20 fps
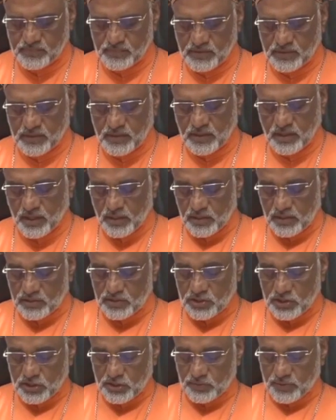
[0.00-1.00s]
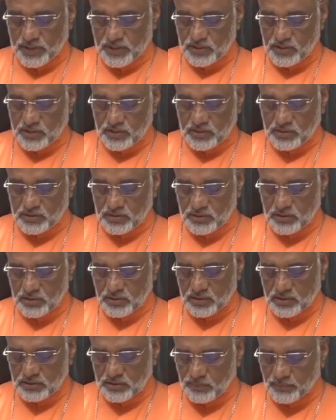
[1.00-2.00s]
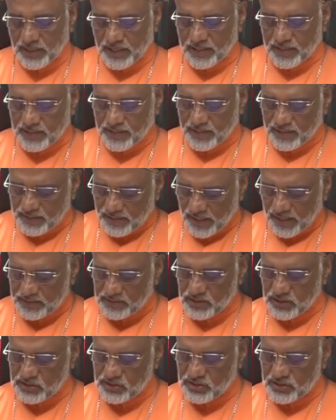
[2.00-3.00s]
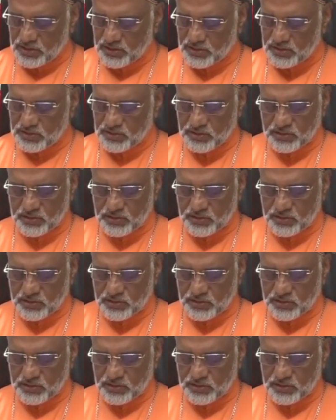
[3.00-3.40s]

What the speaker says: In this situation, the Malankara Catholic Church,